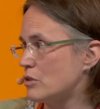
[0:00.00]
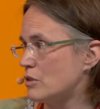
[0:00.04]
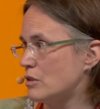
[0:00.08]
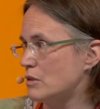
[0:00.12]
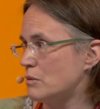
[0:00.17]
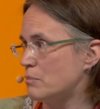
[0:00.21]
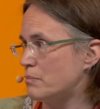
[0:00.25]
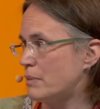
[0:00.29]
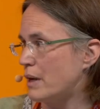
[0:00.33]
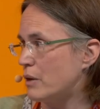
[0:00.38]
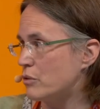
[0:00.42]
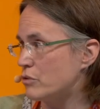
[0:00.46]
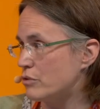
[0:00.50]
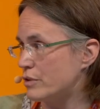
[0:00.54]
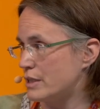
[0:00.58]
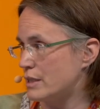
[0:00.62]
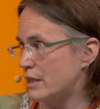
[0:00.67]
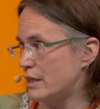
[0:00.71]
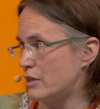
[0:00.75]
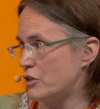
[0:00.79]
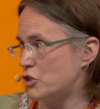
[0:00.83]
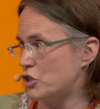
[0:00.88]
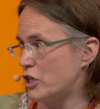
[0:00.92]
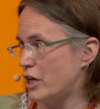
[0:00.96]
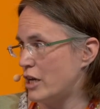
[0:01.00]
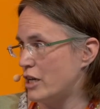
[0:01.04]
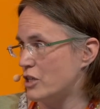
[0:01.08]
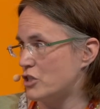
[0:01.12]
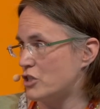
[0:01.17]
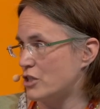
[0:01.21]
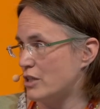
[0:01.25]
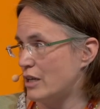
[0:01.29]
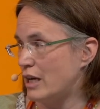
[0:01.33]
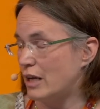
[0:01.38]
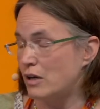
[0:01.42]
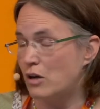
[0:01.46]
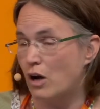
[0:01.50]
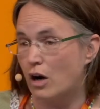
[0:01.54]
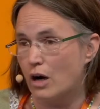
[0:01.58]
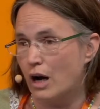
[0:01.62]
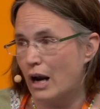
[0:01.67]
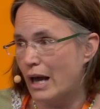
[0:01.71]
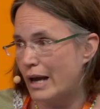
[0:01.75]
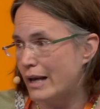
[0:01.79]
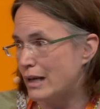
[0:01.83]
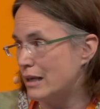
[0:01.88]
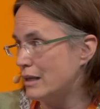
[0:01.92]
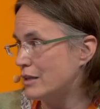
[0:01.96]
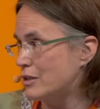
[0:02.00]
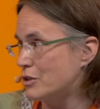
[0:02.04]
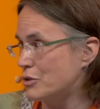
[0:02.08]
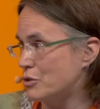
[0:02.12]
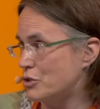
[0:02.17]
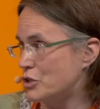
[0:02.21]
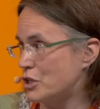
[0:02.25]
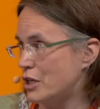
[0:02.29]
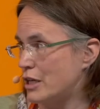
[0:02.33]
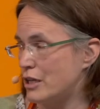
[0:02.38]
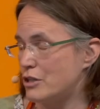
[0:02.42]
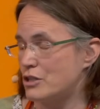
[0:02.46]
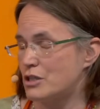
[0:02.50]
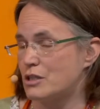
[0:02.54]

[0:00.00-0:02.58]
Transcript: boundaries can change and are likely to change.